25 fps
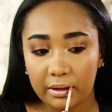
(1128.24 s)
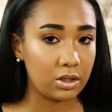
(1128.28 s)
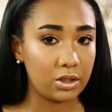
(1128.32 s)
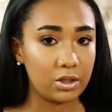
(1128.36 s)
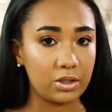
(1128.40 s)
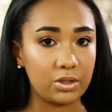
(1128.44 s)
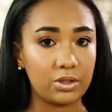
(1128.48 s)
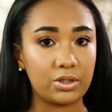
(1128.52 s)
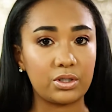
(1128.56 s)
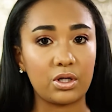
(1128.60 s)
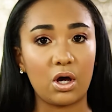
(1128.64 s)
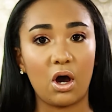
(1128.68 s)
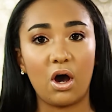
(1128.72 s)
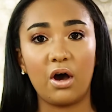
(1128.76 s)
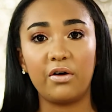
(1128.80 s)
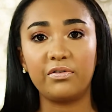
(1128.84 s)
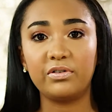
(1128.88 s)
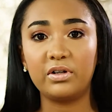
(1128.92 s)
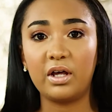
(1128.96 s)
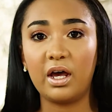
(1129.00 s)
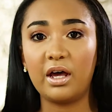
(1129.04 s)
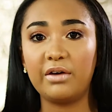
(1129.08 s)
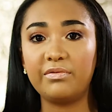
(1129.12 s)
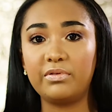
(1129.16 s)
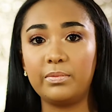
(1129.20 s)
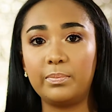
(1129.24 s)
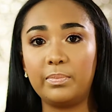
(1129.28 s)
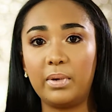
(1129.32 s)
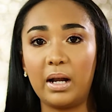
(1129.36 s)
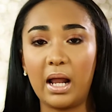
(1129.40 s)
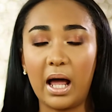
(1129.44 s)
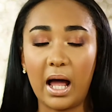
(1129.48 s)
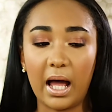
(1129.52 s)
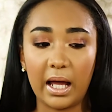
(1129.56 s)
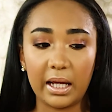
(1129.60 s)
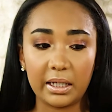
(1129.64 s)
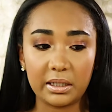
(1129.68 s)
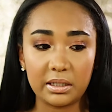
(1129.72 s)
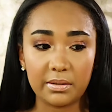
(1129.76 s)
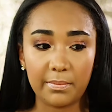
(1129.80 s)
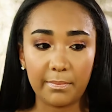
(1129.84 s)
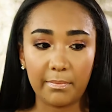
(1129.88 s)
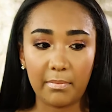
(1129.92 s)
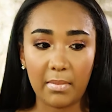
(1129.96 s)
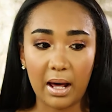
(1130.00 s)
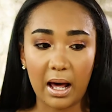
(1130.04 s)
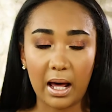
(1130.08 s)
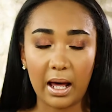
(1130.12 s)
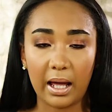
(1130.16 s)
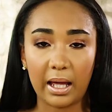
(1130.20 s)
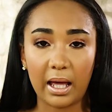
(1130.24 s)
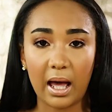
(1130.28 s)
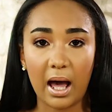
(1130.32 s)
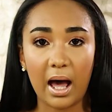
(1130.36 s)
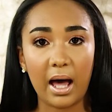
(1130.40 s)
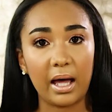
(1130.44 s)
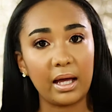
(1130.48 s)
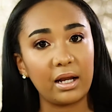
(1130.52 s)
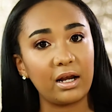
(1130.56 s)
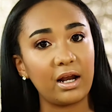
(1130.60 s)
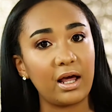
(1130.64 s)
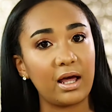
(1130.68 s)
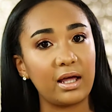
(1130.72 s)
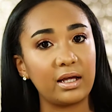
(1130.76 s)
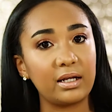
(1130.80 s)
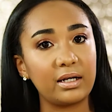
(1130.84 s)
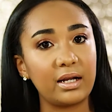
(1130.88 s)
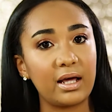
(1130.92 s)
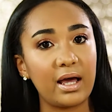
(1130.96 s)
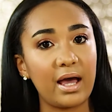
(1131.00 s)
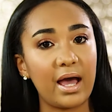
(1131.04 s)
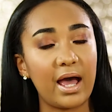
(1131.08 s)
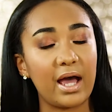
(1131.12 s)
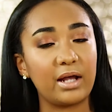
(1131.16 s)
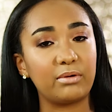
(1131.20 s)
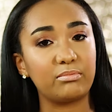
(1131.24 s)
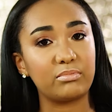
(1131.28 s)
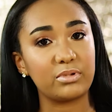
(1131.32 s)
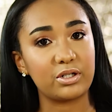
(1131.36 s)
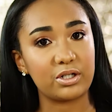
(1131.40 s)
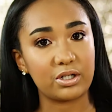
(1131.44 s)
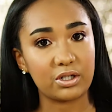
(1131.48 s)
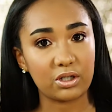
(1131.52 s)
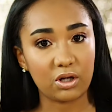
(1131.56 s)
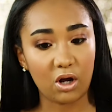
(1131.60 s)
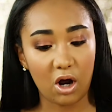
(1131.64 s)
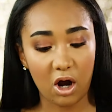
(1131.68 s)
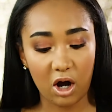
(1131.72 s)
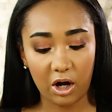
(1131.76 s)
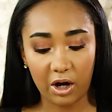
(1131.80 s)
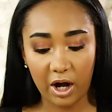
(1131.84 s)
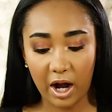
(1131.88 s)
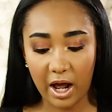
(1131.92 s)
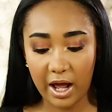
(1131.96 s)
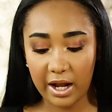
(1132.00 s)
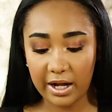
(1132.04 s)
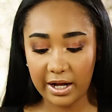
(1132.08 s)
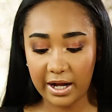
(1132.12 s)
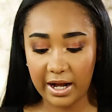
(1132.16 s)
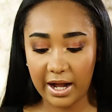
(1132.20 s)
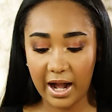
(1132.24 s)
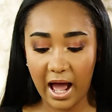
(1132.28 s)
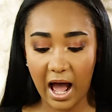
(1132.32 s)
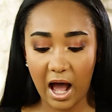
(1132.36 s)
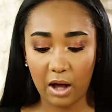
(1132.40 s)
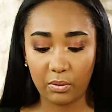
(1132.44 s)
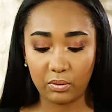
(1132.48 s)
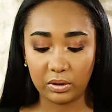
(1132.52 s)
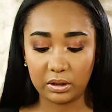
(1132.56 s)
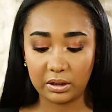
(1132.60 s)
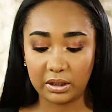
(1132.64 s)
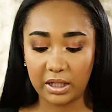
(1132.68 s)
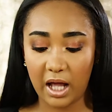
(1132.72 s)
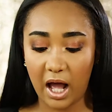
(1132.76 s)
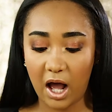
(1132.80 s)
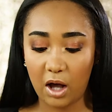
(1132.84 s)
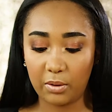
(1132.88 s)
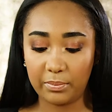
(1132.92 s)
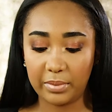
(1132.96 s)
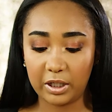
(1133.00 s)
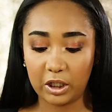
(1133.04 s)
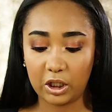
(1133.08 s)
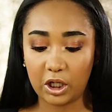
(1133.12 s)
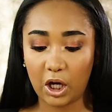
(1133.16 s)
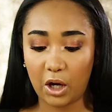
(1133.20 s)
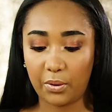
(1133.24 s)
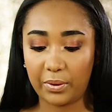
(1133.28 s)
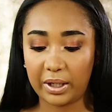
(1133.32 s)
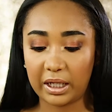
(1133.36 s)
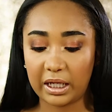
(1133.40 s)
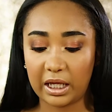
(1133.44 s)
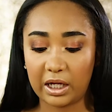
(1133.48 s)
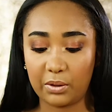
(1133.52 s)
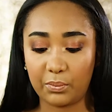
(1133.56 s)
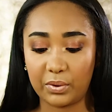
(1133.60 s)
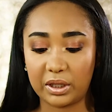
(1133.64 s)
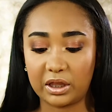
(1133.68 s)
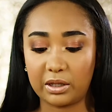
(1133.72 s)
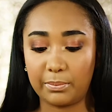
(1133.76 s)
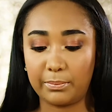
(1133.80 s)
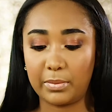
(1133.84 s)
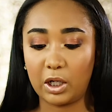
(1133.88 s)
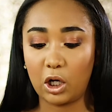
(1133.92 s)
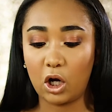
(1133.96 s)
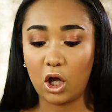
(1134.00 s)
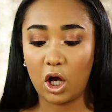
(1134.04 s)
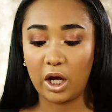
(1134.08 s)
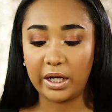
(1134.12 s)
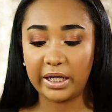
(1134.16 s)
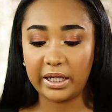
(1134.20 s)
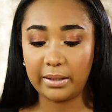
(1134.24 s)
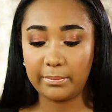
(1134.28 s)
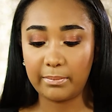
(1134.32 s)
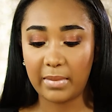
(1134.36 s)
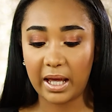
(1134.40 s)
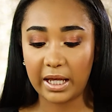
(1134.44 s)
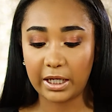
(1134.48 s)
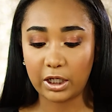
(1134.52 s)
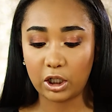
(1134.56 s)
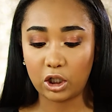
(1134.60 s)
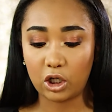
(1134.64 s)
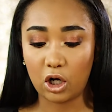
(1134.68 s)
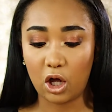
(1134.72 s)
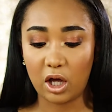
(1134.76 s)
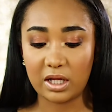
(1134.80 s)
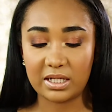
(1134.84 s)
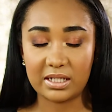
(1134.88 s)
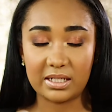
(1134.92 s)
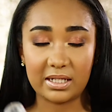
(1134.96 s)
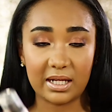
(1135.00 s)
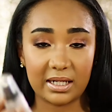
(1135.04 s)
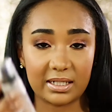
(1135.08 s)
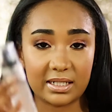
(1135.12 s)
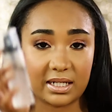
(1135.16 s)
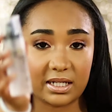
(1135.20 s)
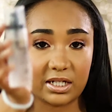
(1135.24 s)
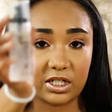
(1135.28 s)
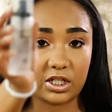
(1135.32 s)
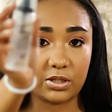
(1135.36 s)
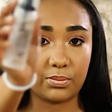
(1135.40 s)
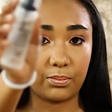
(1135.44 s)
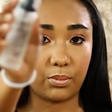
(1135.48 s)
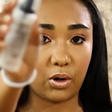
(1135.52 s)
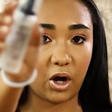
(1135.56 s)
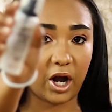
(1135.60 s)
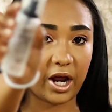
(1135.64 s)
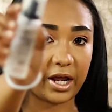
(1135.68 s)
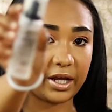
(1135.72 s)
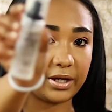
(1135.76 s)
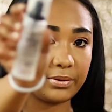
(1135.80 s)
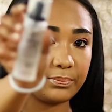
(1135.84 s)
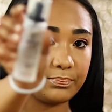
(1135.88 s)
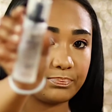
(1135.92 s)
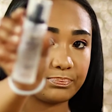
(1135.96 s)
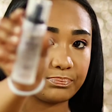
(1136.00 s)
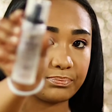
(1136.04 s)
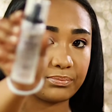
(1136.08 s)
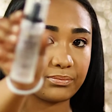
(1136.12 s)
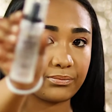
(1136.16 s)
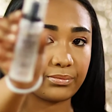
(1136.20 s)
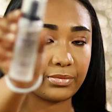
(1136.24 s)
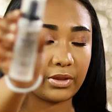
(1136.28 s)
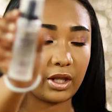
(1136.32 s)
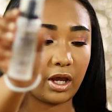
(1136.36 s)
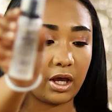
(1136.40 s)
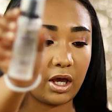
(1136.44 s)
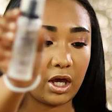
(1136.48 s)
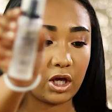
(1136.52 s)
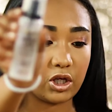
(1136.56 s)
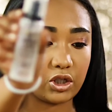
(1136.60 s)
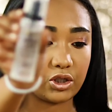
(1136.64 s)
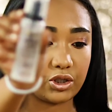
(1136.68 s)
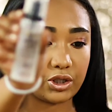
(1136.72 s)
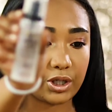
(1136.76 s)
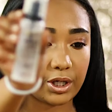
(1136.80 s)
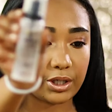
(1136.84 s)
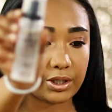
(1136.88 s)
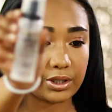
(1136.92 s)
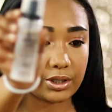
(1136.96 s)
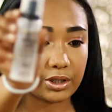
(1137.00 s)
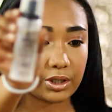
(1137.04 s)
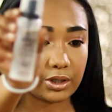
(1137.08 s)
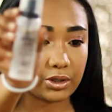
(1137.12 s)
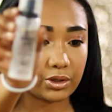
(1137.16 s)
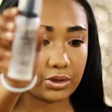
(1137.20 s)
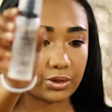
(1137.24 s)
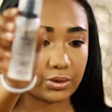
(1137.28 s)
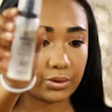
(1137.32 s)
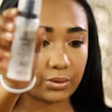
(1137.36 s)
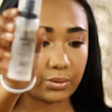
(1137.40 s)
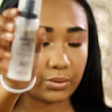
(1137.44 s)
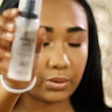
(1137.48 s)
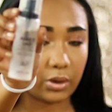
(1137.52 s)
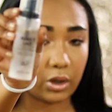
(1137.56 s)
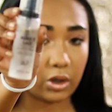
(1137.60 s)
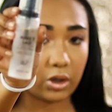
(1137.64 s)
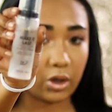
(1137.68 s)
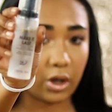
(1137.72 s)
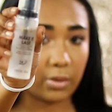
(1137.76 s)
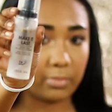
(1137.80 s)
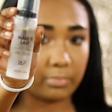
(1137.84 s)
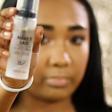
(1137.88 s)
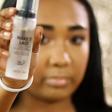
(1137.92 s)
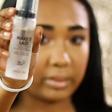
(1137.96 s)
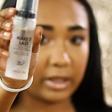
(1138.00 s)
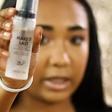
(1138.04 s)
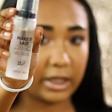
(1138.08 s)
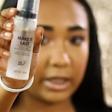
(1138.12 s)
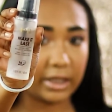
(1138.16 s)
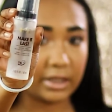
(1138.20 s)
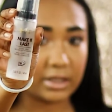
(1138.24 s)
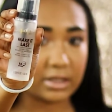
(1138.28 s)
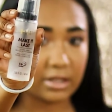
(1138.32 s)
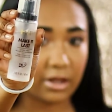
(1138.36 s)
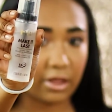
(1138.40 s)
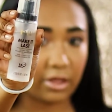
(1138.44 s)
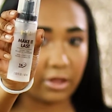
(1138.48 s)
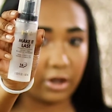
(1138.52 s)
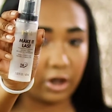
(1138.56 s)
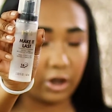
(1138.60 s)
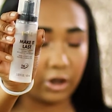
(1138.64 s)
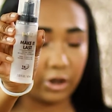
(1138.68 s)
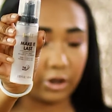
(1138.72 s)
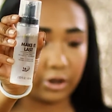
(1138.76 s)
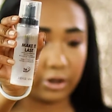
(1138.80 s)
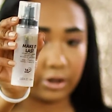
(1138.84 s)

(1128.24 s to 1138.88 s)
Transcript: So after I've applied my eyeliner and mascara, and I will now be going in with the Milani Make It Last Setting Spray just to complete the look.